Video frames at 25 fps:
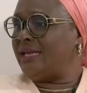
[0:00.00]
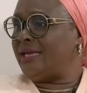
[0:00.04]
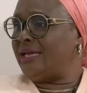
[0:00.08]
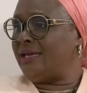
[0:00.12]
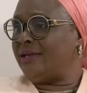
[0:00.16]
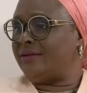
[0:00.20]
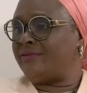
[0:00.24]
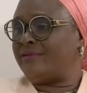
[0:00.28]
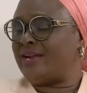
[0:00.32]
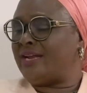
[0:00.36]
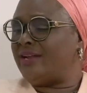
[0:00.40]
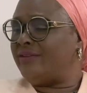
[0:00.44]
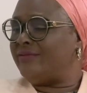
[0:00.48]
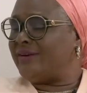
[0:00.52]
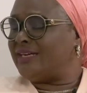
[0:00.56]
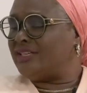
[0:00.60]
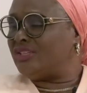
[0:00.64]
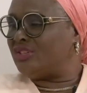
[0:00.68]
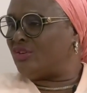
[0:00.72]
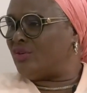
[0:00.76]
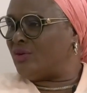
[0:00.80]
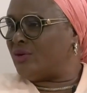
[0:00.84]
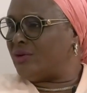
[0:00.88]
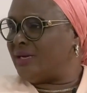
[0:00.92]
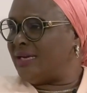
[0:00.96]
the
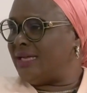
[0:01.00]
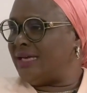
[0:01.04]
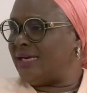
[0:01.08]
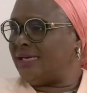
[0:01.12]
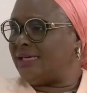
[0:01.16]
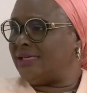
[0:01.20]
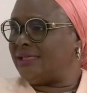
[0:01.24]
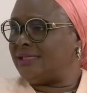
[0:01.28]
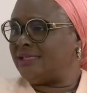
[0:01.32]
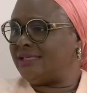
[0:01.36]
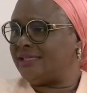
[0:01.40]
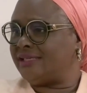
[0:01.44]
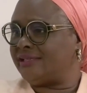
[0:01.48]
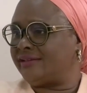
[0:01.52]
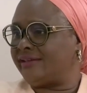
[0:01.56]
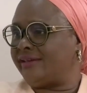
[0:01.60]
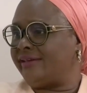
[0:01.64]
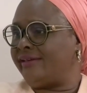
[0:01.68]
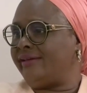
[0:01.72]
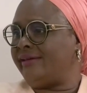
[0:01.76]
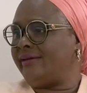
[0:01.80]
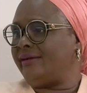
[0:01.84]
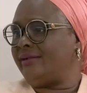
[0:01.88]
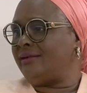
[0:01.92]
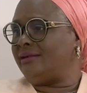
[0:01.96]
relevant knowledge,
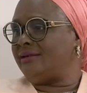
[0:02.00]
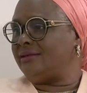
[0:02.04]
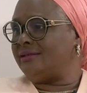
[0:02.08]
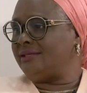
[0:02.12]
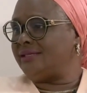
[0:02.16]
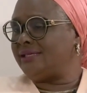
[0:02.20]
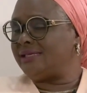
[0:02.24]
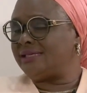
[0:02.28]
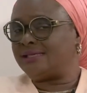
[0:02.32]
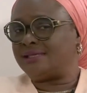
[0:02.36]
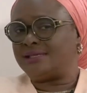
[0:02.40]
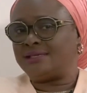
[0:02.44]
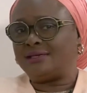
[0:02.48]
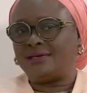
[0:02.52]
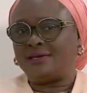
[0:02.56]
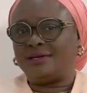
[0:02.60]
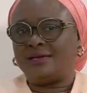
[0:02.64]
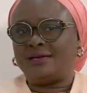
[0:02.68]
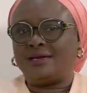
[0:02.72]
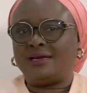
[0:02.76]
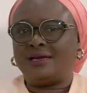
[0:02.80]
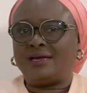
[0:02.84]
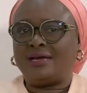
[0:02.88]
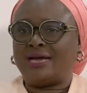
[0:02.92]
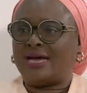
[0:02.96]
skills,
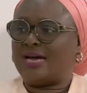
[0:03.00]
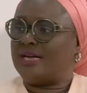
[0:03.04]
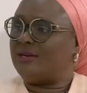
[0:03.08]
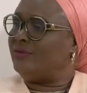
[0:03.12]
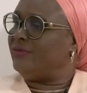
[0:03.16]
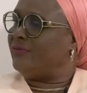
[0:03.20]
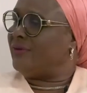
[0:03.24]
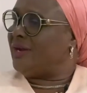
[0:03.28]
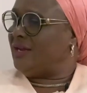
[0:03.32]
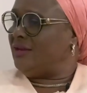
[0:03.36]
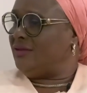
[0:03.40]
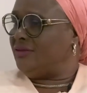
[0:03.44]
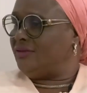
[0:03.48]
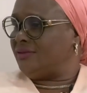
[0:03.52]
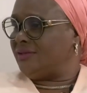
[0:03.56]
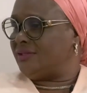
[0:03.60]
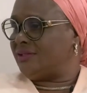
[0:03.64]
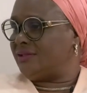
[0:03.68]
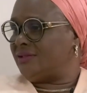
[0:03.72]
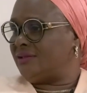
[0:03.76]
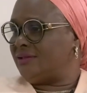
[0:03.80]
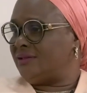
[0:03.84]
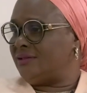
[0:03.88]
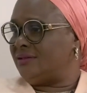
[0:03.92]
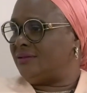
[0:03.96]
and
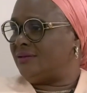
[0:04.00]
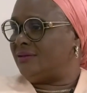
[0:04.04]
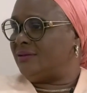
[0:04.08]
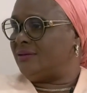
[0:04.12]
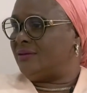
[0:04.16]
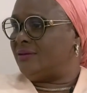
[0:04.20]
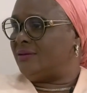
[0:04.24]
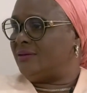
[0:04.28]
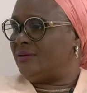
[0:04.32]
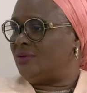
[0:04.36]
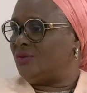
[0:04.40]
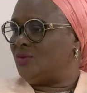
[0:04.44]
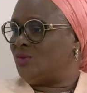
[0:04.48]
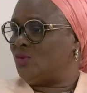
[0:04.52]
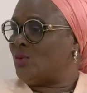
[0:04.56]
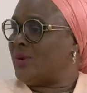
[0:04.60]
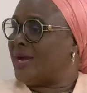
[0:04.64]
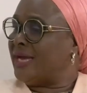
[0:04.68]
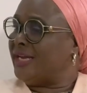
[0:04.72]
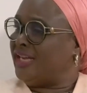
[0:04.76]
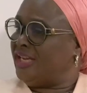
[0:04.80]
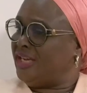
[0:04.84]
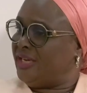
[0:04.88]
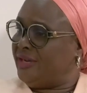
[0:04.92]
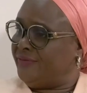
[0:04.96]
values to
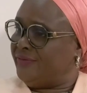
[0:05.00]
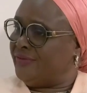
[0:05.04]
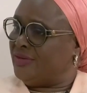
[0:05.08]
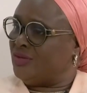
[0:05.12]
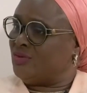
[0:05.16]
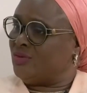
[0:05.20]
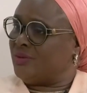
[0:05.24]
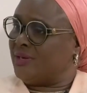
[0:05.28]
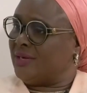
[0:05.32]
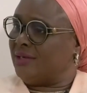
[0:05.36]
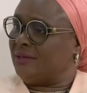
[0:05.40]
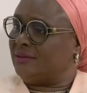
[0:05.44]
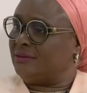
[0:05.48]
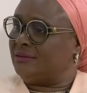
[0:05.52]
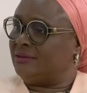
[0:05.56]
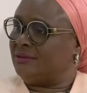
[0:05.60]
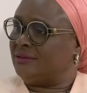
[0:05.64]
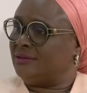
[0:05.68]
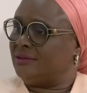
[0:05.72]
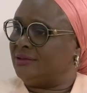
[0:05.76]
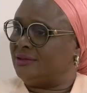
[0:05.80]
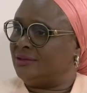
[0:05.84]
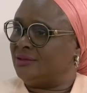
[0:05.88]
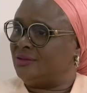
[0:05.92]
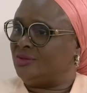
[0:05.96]
an individual
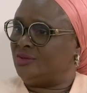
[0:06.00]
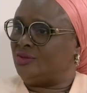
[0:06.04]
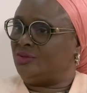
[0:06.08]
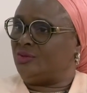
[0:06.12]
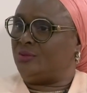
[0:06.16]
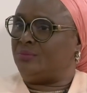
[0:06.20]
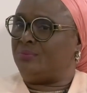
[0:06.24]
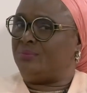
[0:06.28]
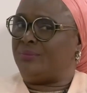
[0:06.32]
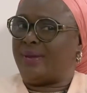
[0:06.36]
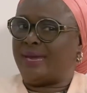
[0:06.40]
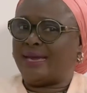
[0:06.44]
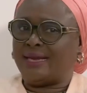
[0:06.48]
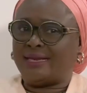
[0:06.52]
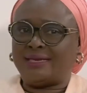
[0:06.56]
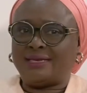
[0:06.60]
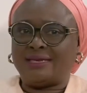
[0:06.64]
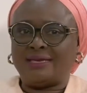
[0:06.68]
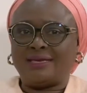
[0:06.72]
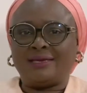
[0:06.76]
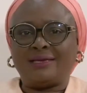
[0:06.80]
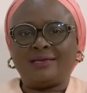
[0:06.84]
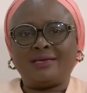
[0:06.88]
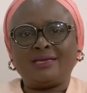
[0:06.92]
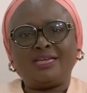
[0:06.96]
to make
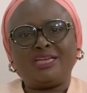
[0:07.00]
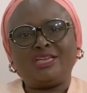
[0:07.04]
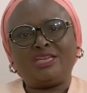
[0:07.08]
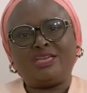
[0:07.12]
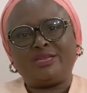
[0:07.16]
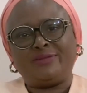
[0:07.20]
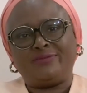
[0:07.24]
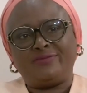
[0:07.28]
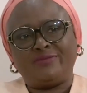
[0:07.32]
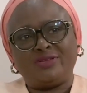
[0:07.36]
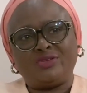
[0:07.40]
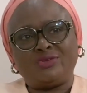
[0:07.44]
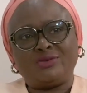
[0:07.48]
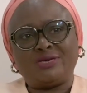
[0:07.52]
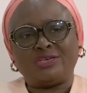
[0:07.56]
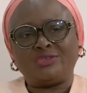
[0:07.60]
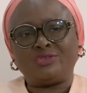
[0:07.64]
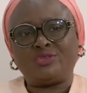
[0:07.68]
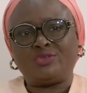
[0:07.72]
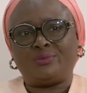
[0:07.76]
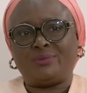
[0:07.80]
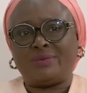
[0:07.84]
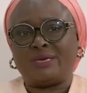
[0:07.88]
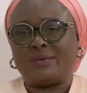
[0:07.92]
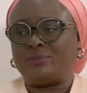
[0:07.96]
the individual
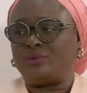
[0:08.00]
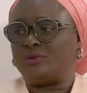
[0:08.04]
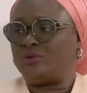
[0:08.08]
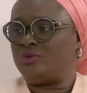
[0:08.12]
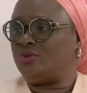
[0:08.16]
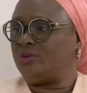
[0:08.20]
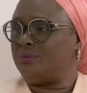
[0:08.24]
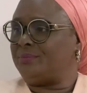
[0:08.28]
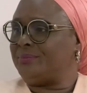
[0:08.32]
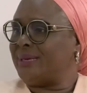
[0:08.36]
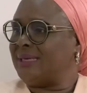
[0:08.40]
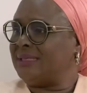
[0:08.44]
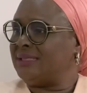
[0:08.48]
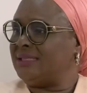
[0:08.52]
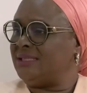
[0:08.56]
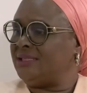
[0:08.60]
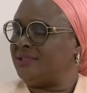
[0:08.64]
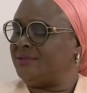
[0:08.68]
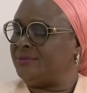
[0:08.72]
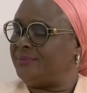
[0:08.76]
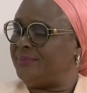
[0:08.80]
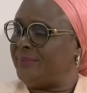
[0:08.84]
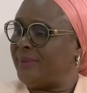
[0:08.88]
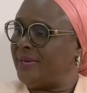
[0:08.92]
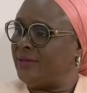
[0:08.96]
to be able to
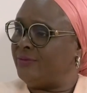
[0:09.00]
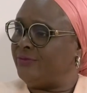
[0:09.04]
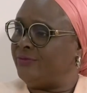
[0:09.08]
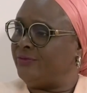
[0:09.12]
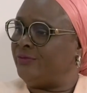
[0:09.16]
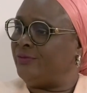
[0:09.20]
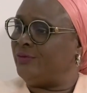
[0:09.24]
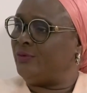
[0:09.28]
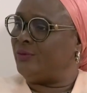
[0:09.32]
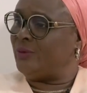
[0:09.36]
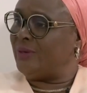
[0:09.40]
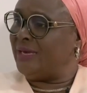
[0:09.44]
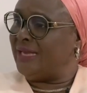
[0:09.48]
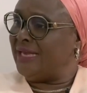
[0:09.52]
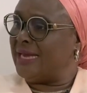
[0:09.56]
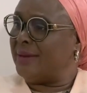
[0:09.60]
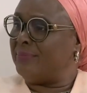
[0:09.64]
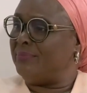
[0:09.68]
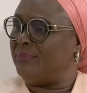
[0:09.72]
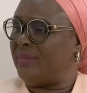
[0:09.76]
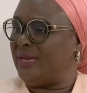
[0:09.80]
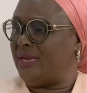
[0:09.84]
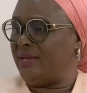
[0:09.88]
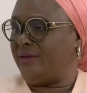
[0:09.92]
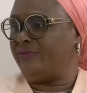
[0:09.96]
participate fully
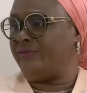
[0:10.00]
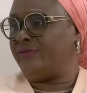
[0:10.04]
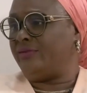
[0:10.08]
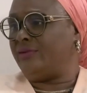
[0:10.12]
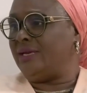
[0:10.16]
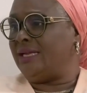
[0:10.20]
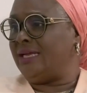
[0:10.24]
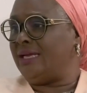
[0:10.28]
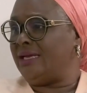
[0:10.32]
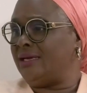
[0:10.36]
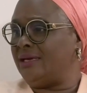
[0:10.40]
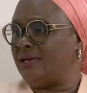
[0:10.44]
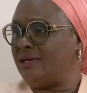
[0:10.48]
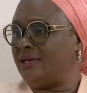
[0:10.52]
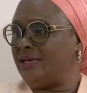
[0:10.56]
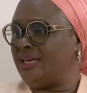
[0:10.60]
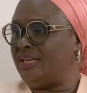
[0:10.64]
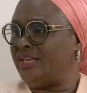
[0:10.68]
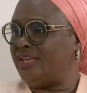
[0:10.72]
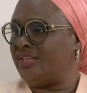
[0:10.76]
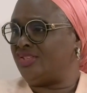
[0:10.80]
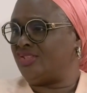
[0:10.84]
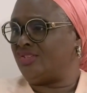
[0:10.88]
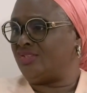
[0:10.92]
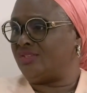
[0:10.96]
and meaningfully
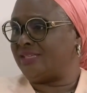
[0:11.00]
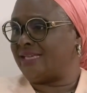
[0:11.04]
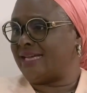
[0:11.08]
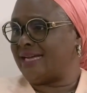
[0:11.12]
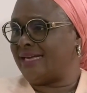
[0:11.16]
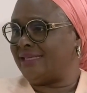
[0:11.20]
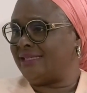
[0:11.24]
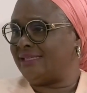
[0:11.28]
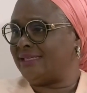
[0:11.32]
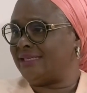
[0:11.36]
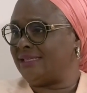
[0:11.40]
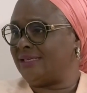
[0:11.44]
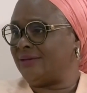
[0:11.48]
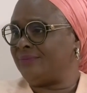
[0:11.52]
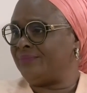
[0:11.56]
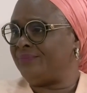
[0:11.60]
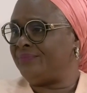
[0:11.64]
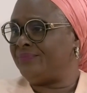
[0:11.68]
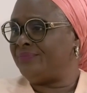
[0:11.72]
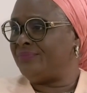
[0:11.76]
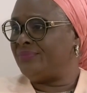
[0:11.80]
in the society.